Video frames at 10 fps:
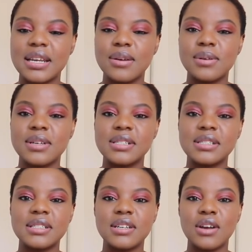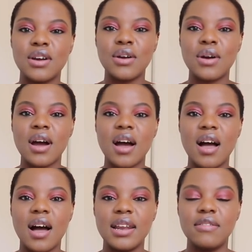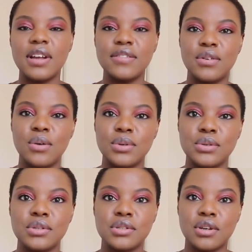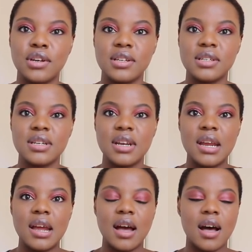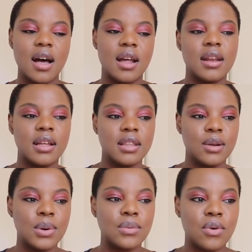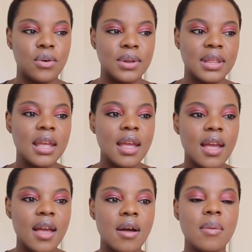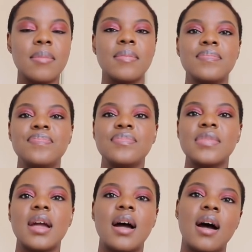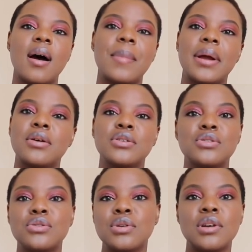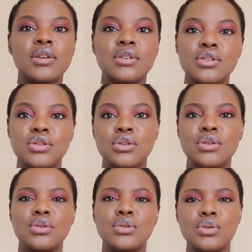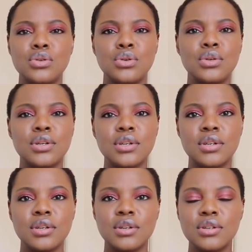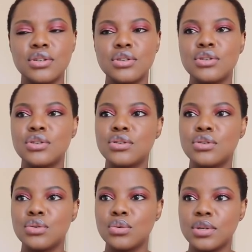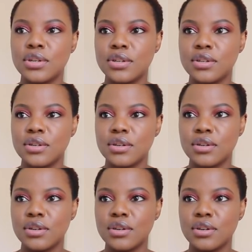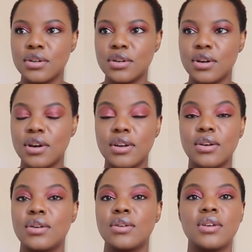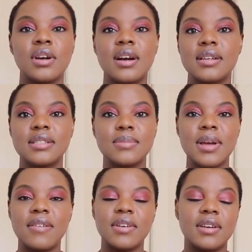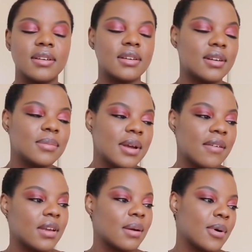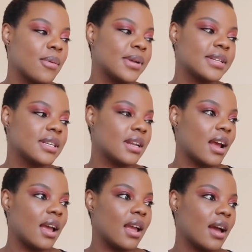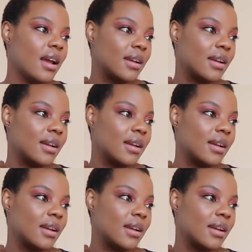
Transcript: It was, you know, uneventful, which was good. Nothing went wrong with him. I got suited. I don't know, you guys. I'm having a moment today.